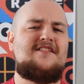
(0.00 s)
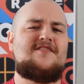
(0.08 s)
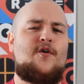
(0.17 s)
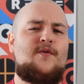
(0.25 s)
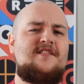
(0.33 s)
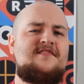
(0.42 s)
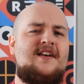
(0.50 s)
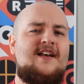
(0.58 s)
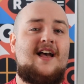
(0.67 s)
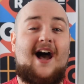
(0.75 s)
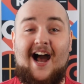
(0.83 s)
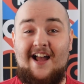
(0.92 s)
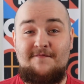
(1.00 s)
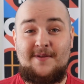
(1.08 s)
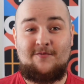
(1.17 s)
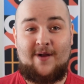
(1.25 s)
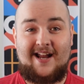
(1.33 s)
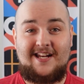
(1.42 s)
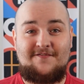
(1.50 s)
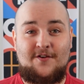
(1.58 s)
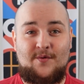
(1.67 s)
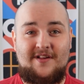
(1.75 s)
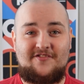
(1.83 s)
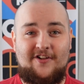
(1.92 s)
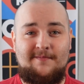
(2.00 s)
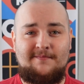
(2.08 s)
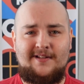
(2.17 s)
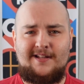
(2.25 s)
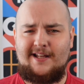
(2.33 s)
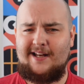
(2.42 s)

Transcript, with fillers: As always, I've been Randy for Restream,